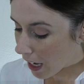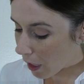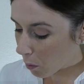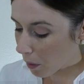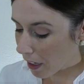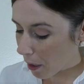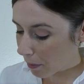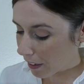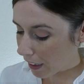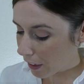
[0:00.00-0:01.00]
And what I
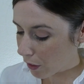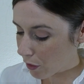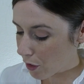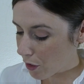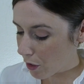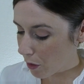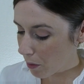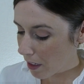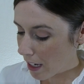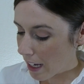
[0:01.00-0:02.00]
would like you to do
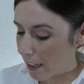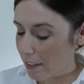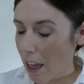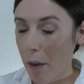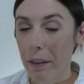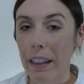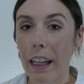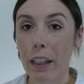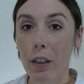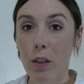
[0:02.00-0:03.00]
is I would
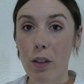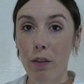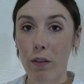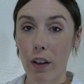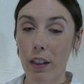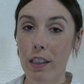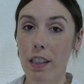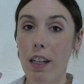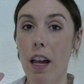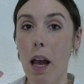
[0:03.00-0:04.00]
like you to first